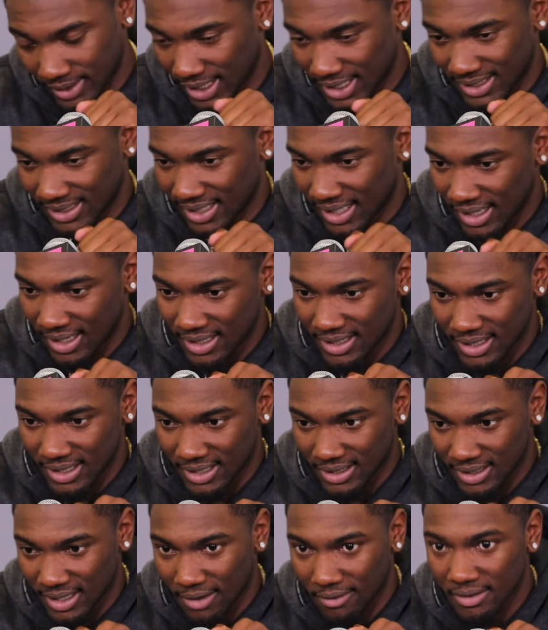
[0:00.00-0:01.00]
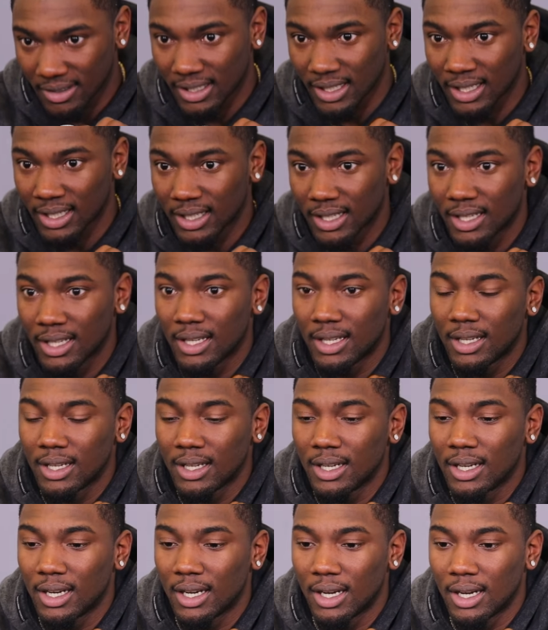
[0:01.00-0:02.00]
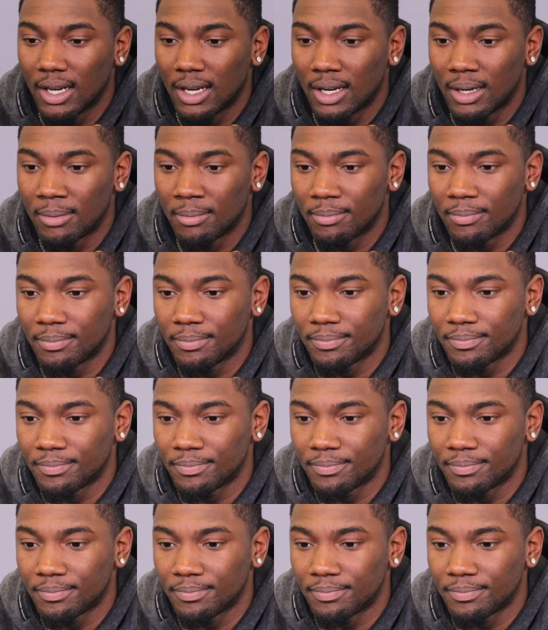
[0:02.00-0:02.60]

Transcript: his energy is everything. Um,